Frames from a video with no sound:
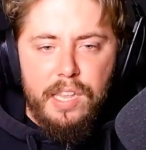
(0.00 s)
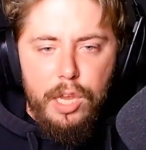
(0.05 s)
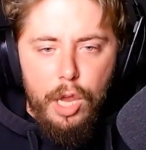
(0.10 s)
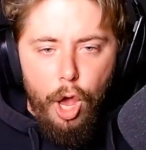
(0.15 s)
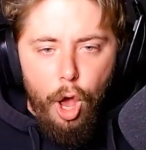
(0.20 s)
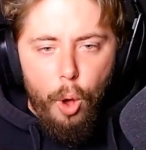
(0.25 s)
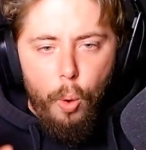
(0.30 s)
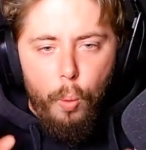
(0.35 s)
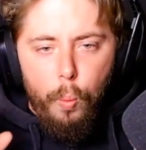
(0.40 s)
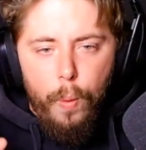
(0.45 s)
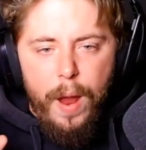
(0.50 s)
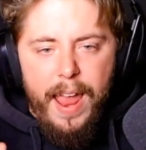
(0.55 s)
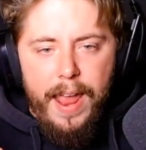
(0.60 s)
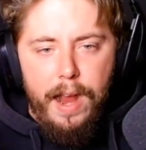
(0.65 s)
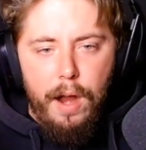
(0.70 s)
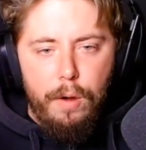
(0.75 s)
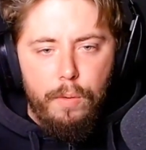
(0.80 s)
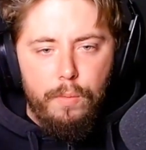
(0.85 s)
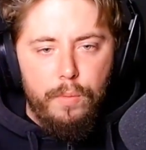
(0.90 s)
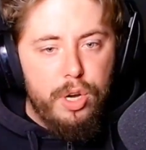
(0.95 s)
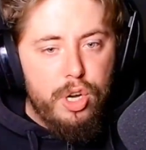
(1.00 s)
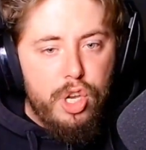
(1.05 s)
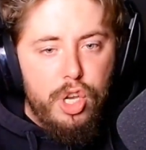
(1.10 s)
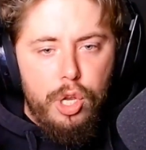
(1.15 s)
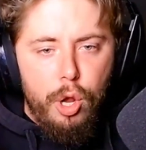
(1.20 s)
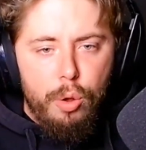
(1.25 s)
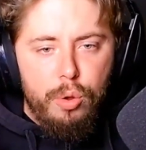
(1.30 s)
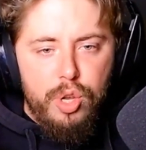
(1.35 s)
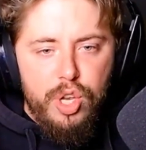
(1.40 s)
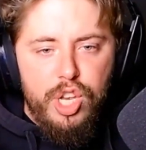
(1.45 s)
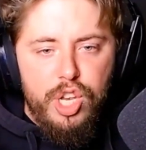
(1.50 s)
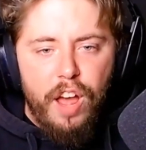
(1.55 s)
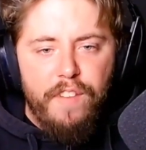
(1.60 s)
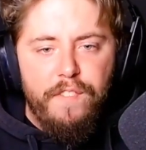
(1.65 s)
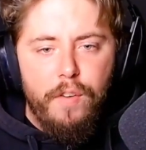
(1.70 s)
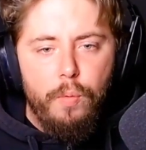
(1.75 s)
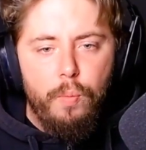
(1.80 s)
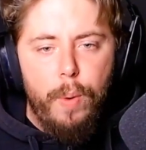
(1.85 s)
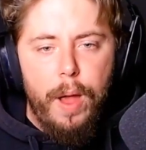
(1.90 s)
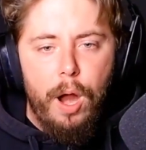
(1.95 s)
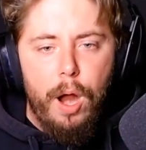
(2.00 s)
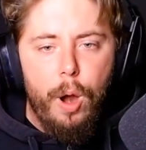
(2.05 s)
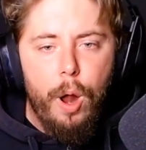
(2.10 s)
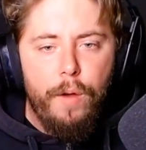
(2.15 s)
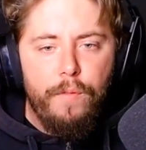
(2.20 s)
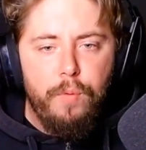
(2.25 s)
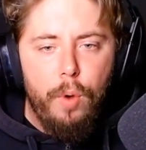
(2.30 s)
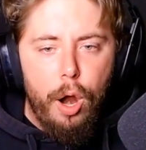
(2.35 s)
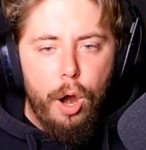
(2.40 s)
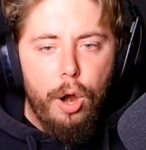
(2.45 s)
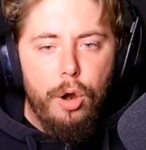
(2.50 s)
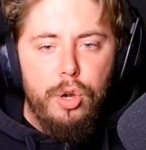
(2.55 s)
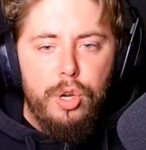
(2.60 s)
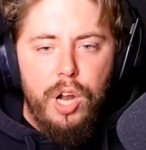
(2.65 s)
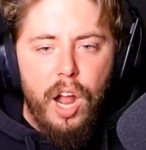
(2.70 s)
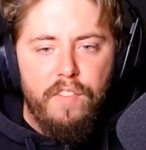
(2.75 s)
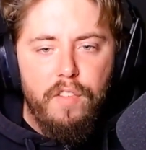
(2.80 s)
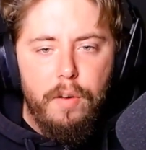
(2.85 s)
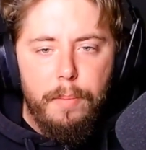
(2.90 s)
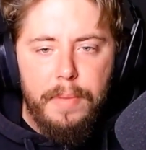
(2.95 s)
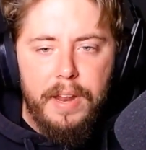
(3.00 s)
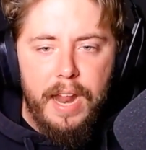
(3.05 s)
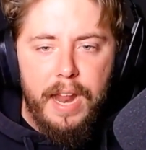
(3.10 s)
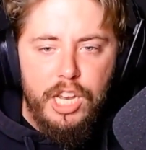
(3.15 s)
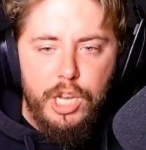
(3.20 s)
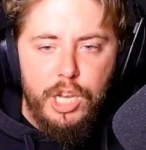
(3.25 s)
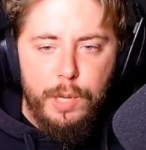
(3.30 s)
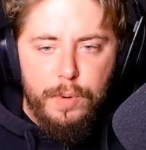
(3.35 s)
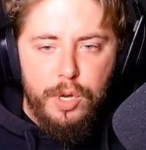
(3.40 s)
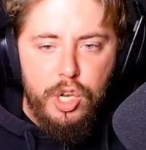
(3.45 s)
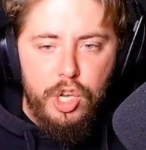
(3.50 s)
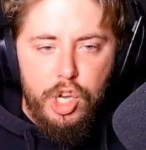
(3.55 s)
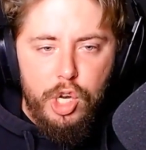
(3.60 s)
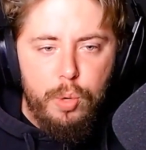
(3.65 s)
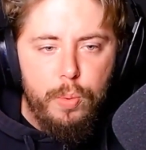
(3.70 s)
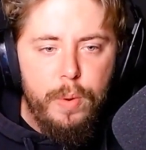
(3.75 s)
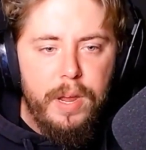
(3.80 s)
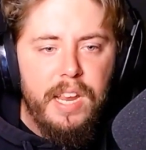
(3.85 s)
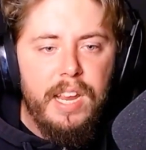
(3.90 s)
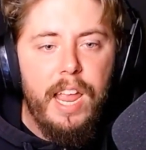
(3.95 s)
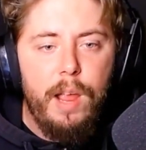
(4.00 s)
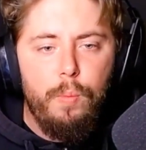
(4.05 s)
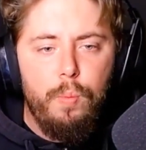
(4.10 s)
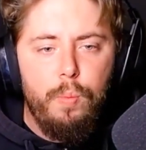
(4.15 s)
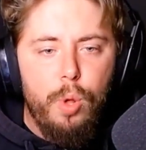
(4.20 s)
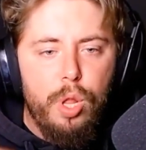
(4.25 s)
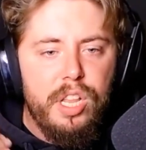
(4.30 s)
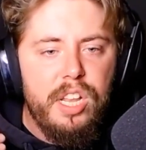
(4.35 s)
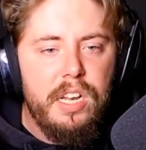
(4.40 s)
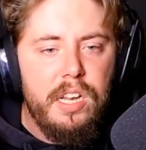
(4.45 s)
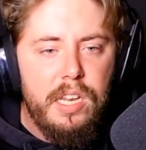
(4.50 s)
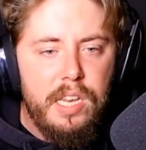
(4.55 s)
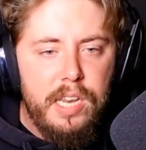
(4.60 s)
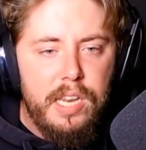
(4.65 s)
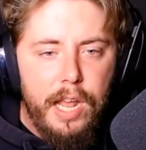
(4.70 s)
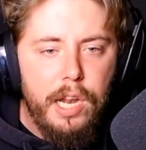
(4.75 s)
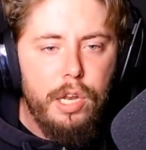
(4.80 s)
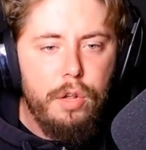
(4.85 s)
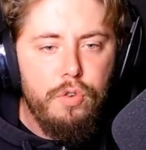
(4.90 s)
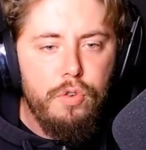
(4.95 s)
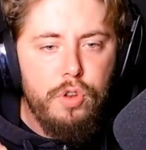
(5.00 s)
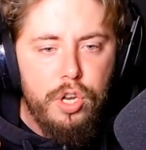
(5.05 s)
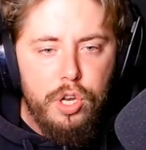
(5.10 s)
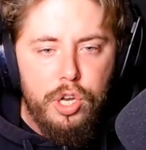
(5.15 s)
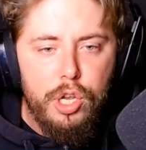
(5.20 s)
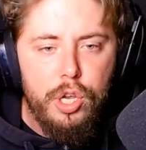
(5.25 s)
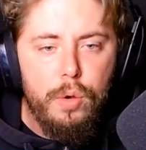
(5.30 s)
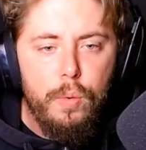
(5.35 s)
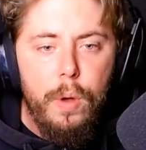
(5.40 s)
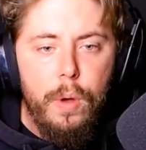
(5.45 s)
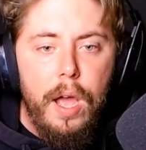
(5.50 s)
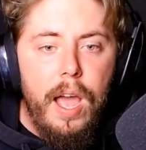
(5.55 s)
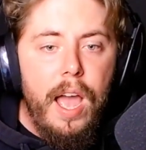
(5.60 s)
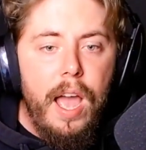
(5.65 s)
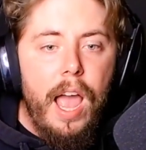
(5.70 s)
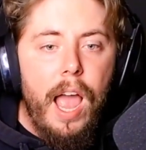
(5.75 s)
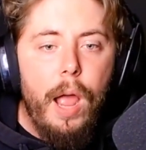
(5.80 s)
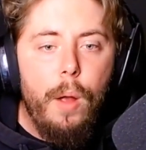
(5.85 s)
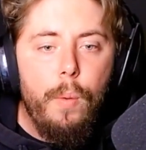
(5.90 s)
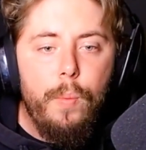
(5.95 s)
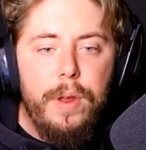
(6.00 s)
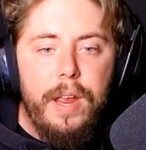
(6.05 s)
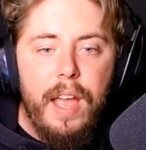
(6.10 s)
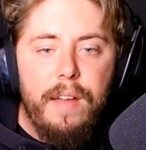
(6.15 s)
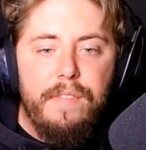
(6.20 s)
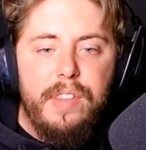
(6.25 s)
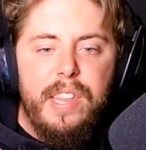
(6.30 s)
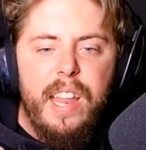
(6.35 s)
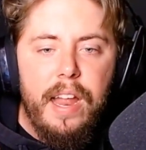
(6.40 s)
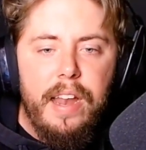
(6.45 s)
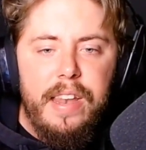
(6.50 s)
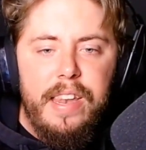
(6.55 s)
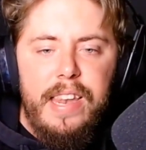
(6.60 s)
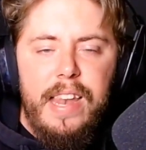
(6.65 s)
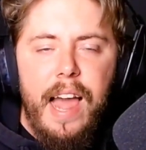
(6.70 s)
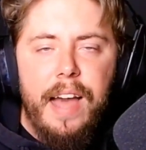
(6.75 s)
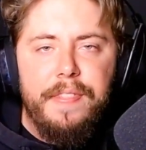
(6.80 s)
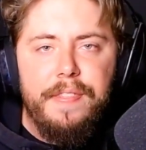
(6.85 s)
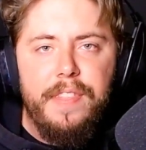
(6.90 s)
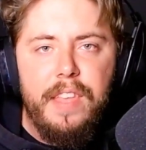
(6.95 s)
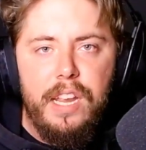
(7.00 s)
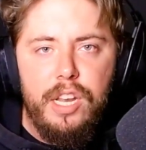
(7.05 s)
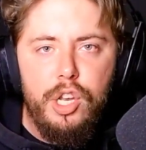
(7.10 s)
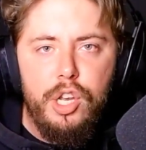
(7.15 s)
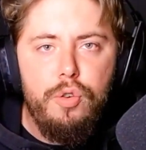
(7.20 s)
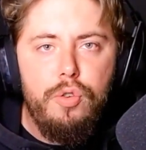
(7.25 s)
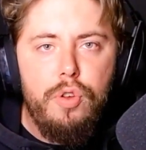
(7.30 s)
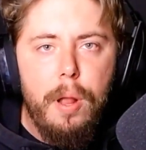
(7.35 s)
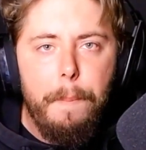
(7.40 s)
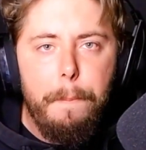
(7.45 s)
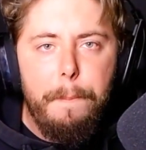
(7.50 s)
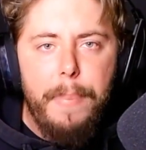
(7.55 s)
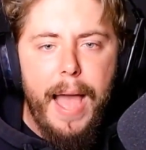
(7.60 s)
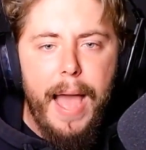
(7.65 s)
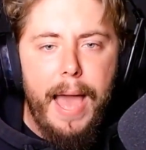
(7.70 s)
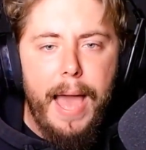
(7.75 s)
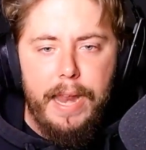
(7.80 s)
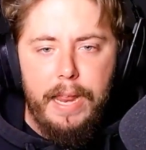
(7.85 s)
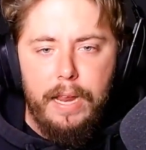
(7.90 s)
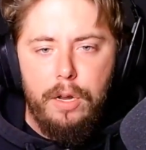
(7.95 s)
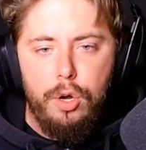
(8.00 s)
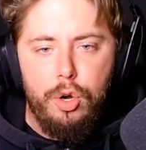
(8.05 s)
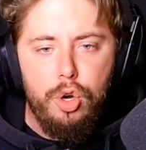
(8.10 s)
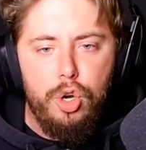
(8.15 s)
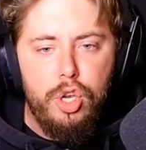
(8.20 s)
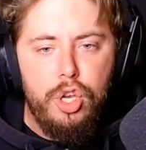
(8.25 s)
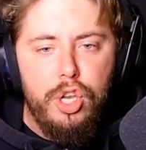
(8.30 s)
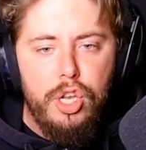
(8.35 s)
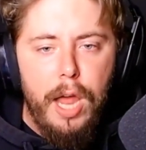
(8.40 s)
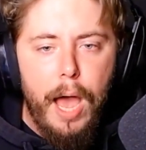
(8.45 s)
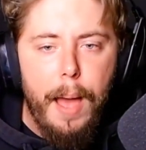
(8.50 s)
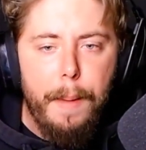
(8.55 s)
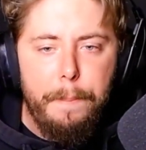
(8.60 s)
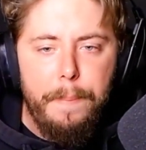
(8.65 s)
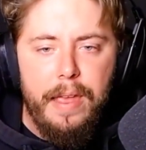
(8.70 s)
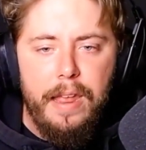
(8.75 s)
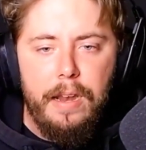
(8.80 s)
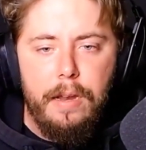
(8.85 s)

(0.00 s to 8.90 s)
aware. We are so self-aware of what our government has been doing and will continue to do, and we have done nothing to combat it or stop it.